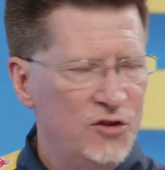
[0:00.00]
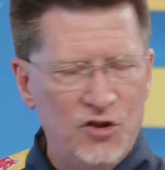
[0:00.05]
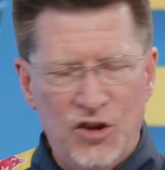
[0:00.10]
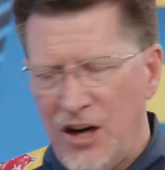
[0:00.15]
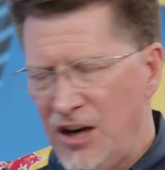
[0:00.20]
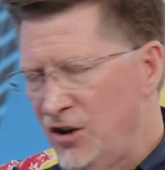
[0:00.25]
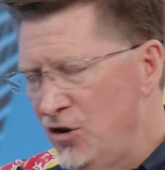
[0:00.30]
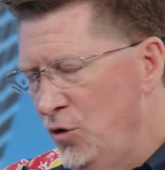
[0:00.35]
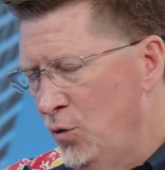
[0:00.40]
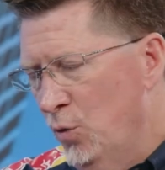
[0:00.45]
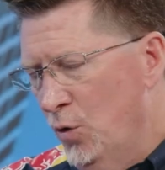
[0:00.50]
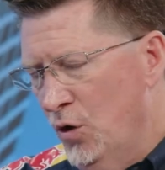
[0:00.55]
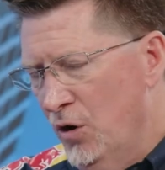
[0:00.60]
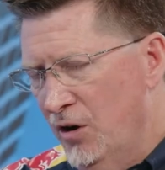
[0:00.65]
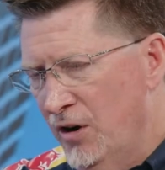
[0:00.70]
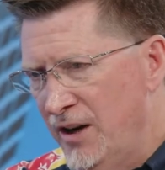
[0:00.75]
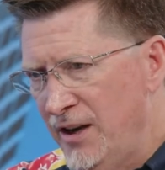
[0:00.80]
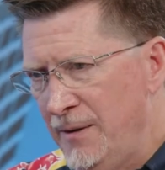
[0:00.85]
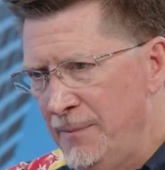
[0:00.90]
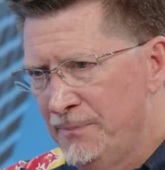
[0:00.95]

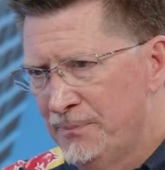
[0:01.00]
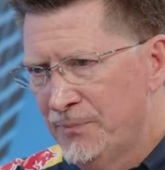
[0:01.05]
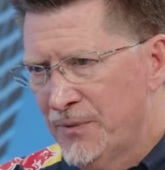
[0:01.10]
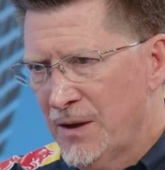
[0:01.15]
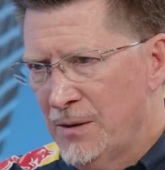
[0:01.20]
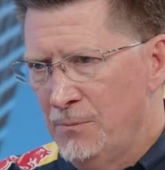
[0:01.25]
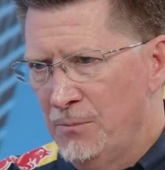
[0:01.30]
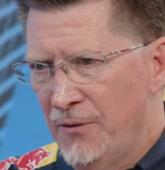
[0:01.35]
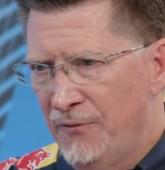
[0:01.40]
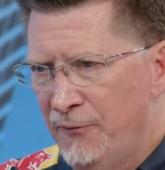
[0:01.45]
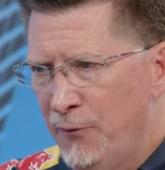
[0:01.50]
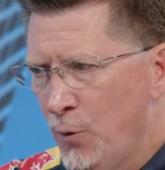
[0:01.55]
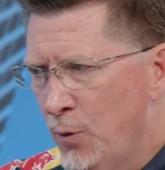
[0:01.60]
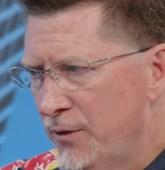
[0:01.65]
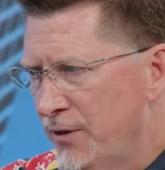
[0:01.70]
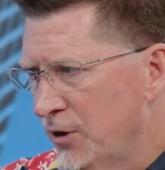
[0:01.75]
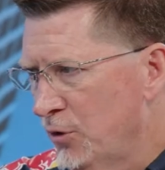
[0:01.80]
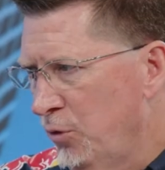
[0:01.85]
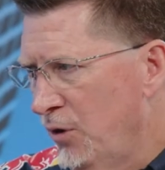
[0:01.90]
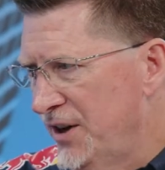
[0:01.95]
January,
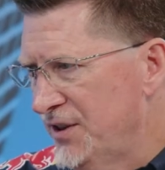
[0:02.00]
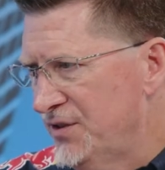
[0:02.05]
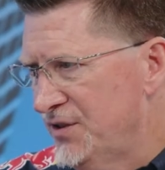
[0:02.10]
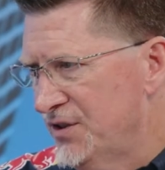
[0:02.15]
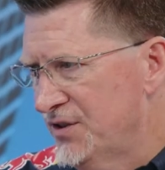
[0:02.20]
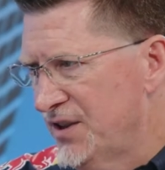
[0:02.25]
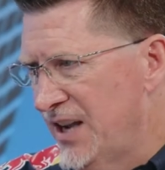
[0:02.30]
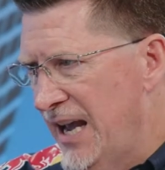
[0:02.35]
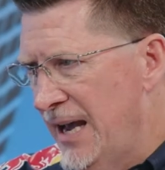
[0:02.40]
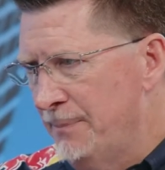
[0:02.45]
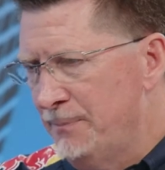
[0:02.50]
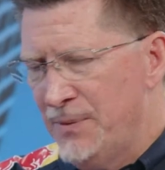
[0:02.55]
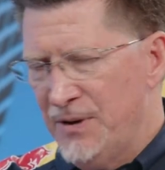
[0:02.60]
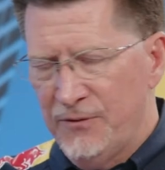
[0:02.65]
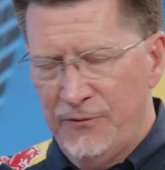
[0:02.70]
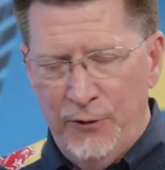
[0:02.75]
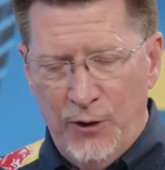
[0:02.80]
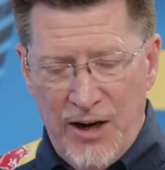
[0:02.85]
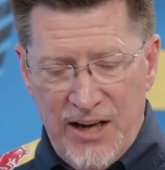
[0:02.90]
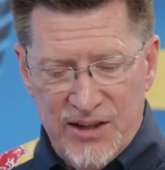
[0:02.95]
before the crisis
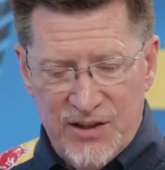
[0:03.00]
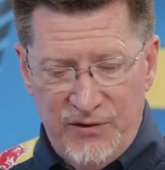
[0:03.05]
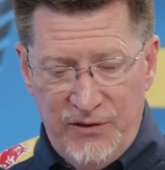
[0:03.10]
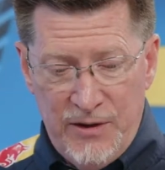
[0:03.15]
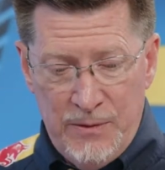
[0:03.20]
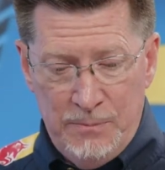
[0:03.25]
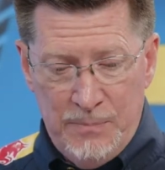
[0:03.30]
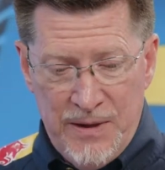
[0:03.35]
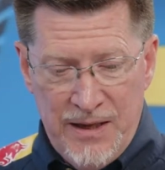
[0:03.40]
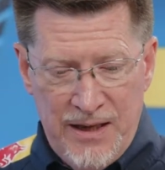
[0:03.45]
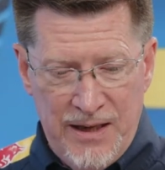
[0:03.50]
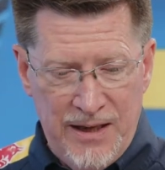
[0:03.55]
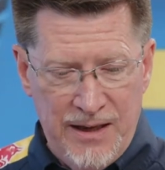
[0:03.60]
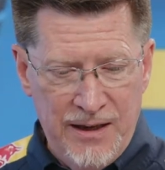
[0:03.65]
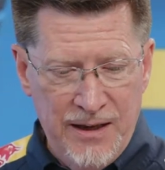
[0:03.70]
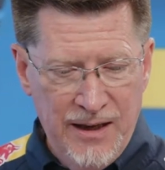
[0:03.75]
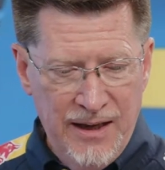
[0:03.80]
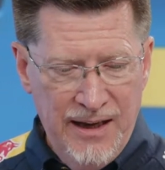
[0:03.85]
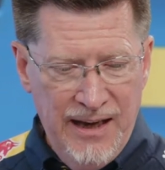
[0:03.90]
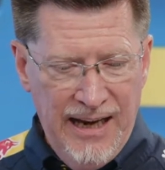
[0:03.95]
happened for
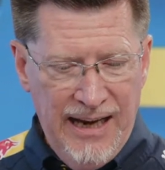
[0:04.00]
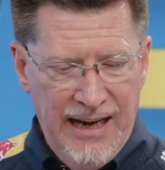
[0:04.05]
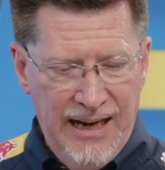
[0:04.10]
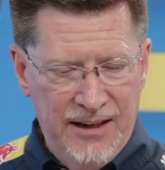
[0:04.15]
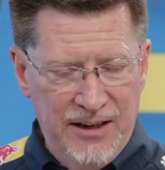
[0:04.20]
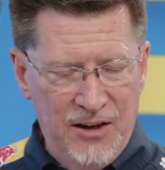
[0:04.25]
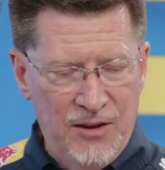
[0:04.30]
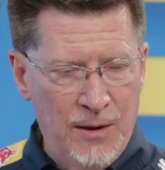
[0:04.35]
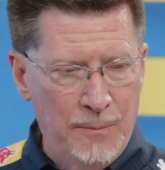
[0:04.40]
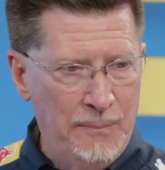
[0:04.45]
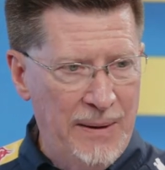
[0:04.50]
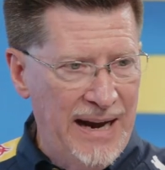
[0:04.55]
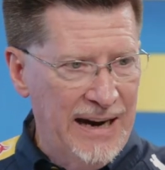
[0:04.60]
SVB, and in the